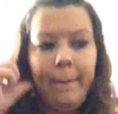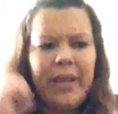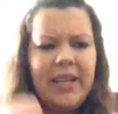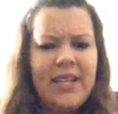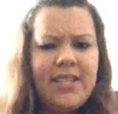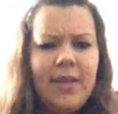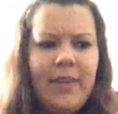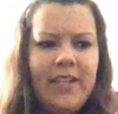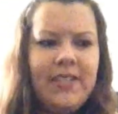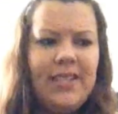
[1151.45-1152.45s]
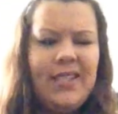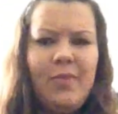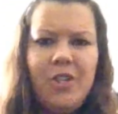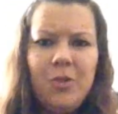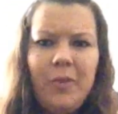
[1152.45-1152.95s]
But I guess that makes sense. I
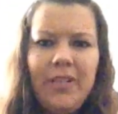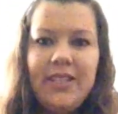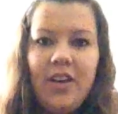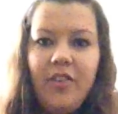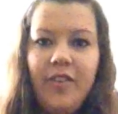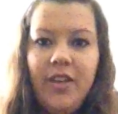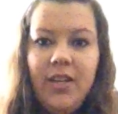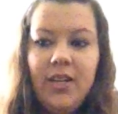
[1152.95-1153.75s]
measured myself